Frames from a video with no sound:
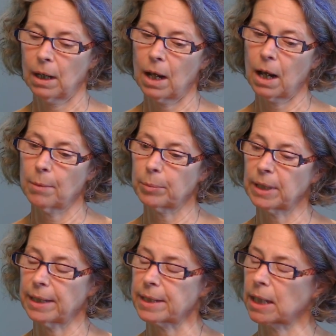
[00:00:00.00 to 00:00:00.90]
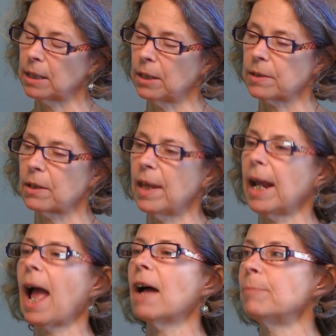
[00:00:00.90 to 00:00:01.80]
um, plant to close. So they
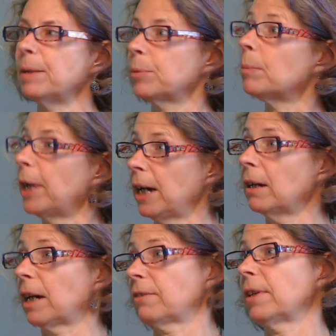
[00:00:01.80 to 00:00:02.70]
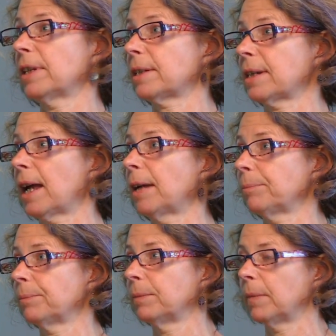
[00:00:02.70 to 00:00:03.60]
have been preparing for this time,
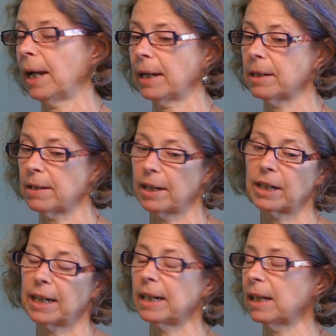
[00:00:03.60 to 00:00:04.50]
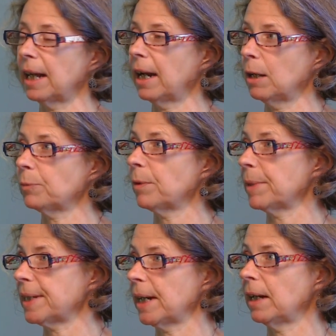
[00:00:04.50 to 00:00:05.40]
and they're going to get a lot of help from
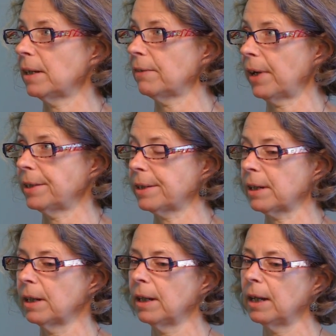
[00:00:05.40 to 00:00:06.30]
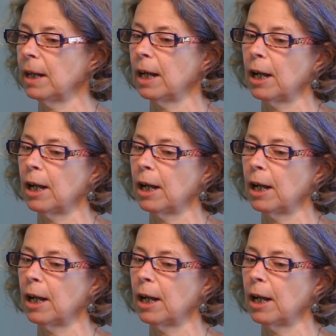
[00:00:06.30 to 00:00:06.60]
the state and the feds. Mm-hmm.